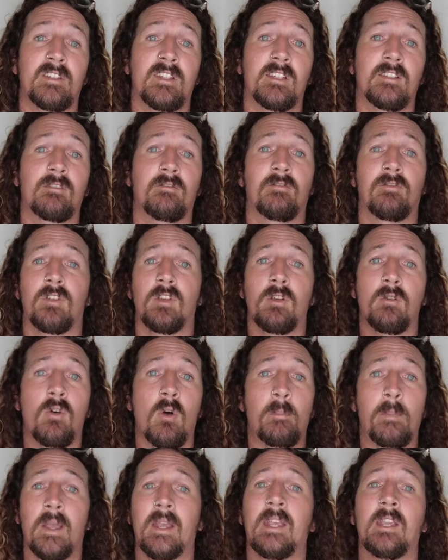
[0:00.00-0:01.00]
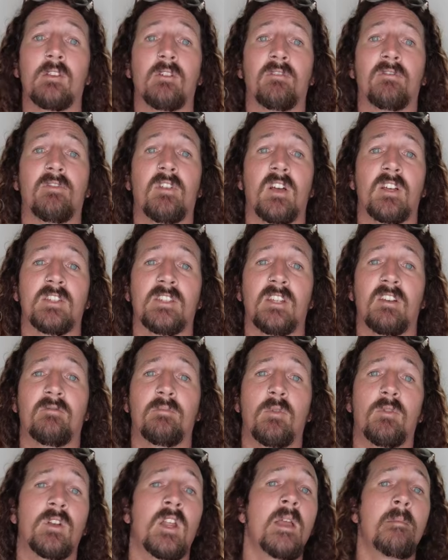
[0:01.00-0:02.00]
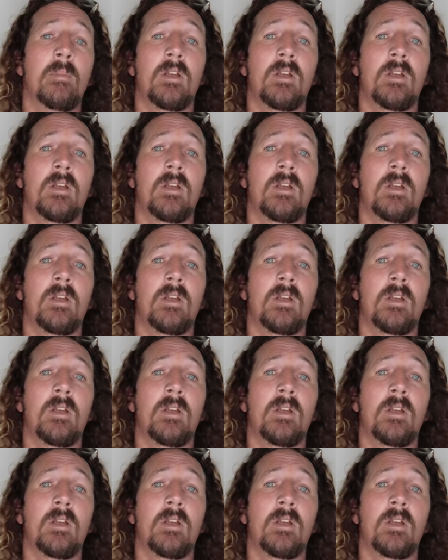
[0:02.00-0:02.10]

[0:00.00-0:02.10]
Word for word: system for you or picking your first surfboard,